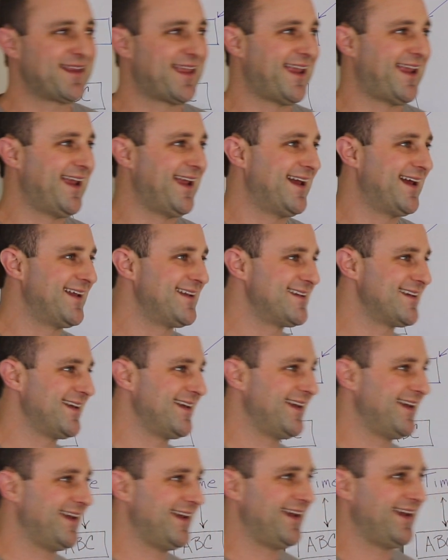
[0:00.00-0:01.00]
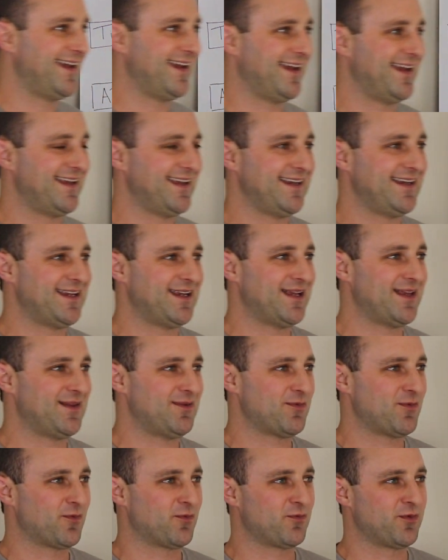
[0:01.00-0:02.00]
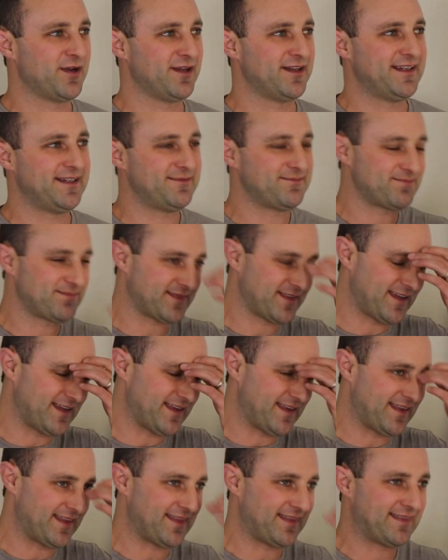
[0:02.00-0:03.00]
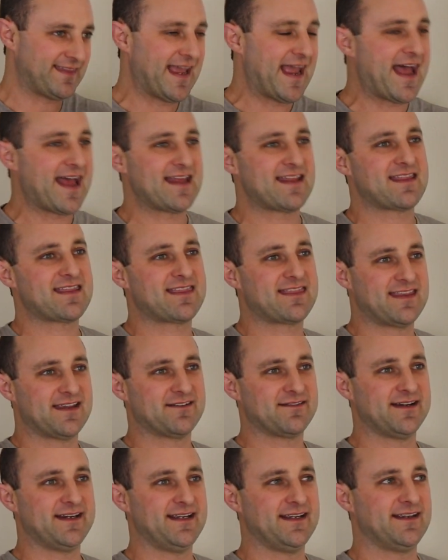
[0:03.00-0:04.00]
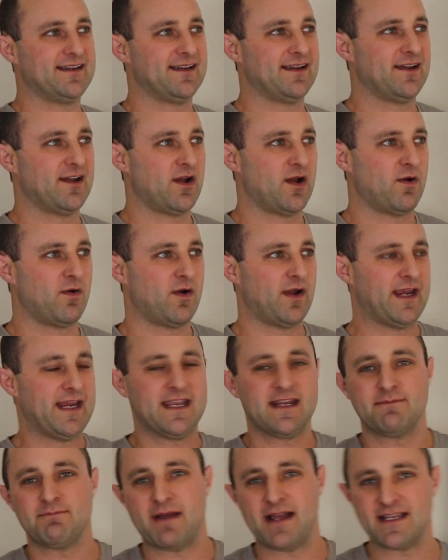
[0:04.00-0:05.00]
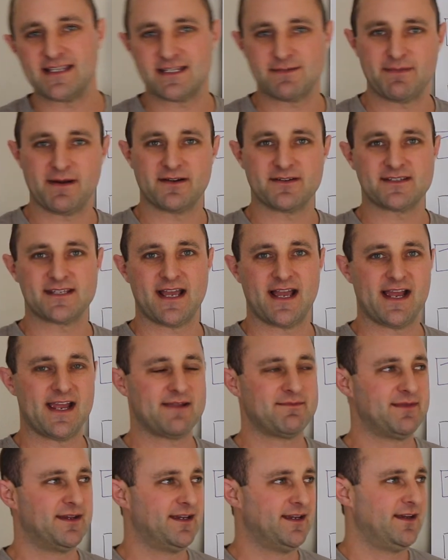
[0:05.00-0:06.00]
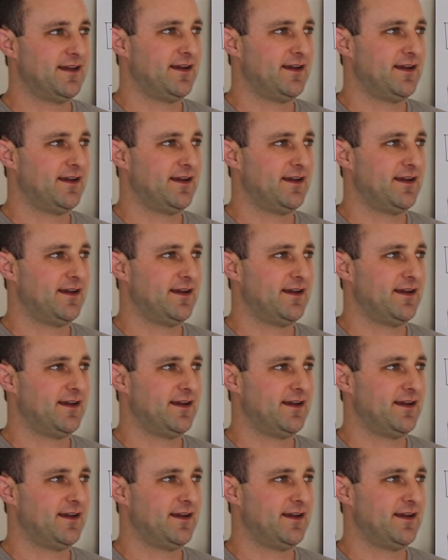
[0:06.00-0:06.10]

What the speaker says: And really, that theory in my spare time